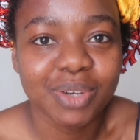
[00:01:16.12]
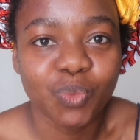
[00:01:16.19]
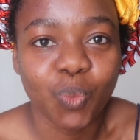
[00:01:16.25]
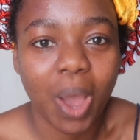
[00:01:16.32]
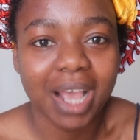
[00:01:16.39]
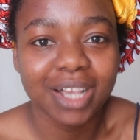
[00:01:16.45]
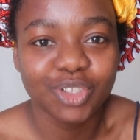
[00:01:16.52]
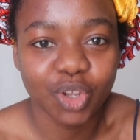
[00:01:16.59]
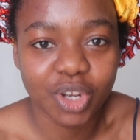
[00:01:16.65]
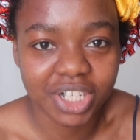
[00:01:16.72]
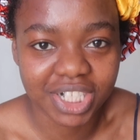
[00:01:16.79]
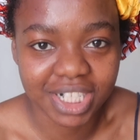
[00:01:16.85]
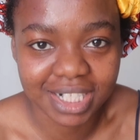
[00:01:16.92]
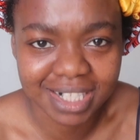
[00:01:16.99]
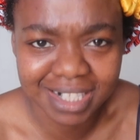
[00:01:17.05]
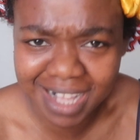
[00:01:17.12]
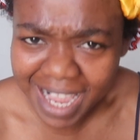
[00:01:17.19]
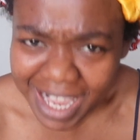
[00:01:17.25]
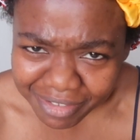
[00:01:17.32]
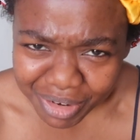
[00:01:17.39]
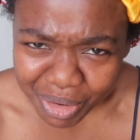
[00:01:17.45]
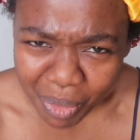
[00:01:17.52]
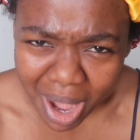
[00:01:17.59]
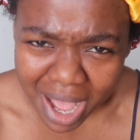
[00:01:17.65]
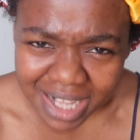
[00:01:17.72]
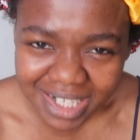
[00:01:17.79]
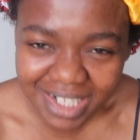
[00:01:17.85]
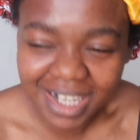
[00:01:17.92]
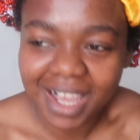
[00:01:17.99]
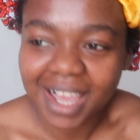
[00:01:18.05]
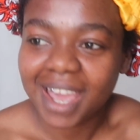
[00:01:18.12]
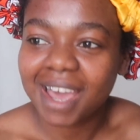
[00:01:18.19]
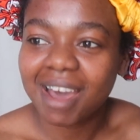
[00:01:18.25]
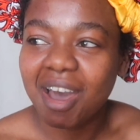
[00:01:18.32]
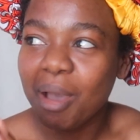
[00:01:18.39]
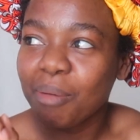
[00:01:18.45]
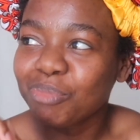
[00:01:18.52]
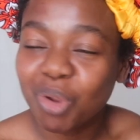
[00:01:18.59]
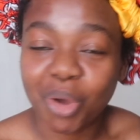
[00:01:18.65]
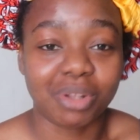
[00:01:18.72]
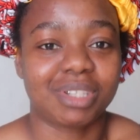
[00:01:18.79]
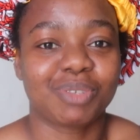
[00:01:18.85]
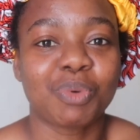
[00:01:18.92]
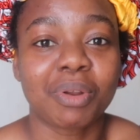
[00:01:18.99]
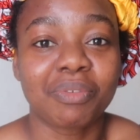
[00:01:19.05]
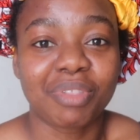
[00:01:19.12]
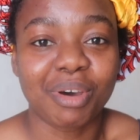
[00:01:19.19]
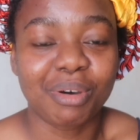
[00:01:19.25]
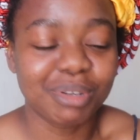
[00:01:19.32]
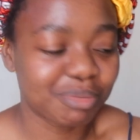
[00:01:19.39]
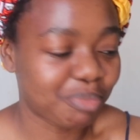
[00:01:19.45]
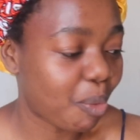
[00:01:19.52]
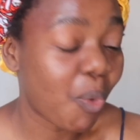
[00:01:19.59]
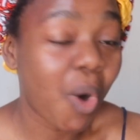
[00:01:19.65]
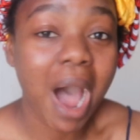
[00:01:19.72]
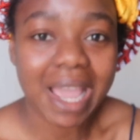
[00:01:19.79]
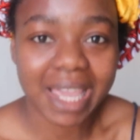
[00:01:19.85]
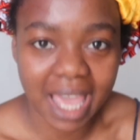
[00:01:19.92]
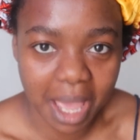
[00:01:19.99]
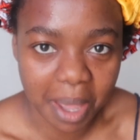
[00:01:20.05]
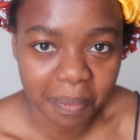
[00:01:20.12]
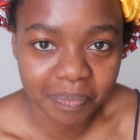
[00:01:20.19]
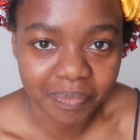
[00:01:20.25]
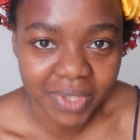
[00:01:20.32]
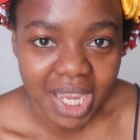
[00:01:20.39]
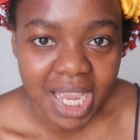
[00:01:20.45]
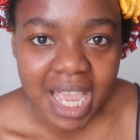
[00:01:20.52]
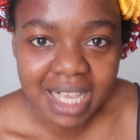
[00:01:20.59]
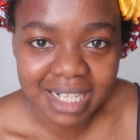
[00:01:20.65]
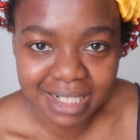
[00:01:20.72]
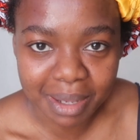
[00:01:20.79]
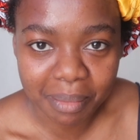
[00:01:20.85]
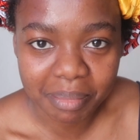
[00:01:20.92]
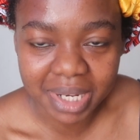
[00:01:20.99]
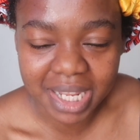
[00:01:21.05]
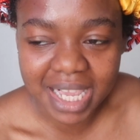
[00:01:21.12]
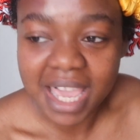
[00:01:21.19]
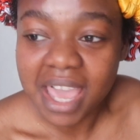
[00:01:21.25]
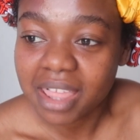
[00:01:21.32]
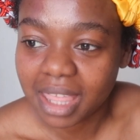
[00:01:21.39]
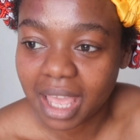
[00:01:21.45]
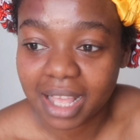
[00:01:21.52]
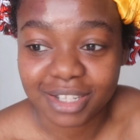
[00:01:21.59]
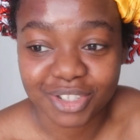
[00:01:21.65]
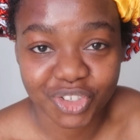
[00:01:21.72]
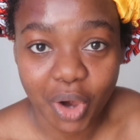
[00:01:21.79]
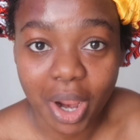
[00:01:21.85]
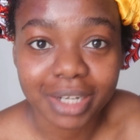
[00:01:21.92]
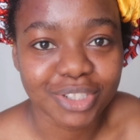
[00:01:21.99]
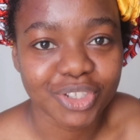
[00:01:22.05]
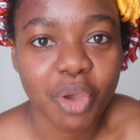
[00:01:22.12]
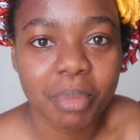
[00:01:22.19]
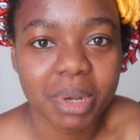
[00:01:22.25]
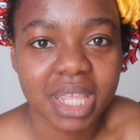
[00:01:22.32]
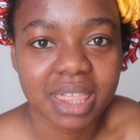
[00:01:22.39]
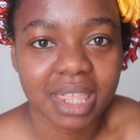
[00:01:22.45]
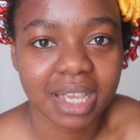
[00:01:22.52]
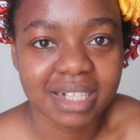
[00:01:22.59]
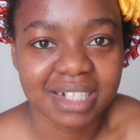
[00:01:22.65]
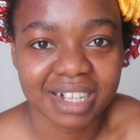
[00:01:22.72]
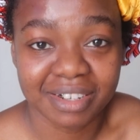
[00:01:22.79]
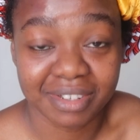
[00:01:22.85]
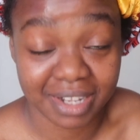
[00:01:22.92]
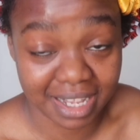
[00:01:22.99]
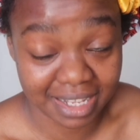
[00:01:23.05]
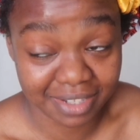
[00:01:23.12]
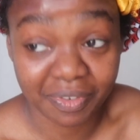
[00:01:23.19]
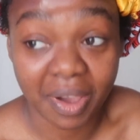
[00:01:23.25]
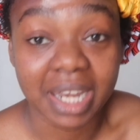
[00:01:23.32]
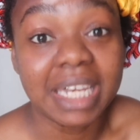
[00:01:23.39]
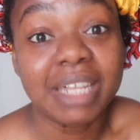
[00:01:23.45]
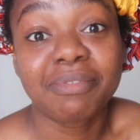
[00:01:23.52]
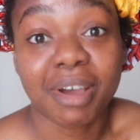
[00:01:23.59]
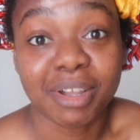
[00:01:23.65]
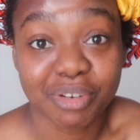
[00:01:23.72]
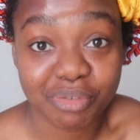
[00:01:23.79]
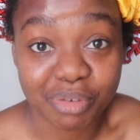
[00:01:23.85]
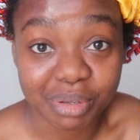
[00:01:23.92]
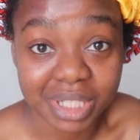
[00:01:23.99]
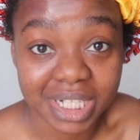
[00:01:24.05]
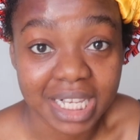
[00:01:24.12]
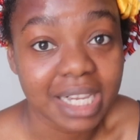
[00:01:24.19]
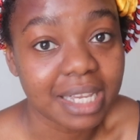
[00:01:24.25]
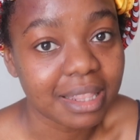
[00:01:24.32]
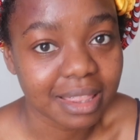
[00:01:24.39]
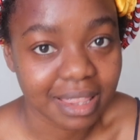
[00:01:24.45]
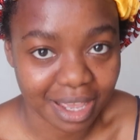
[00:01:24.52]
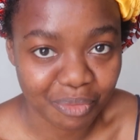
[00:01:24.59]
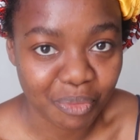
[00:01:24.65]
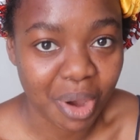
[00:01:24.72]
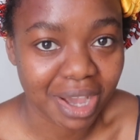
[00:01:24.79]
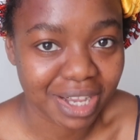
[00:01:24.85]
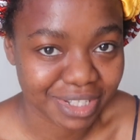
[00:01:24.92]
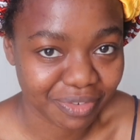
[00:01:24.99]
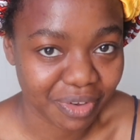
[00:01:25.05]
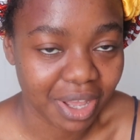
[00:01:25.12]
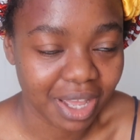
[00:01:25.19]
waxologist. Is that even a word? I'm not one of those, but what I am is somebody that has tried so many things and has finally found a routine that works for